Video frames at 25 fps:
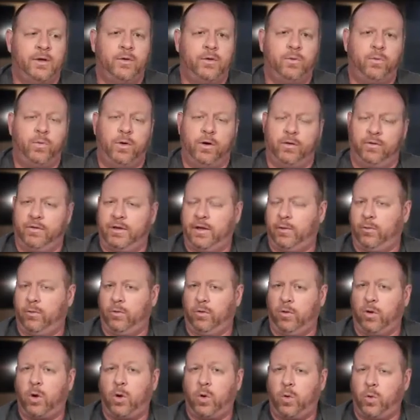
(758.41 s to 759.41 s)
where they
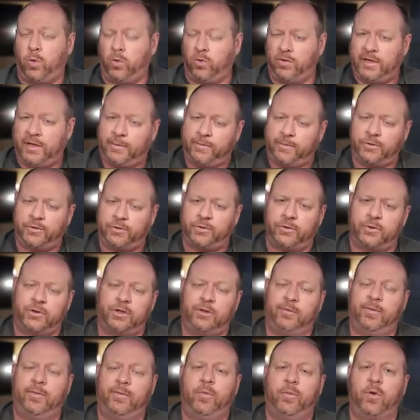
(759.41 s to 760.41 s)
will hold temperature a
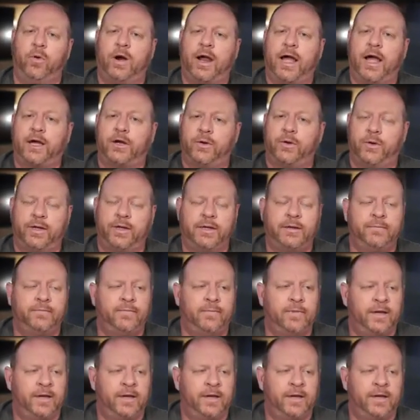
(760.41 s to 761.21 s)
little bit more accurately.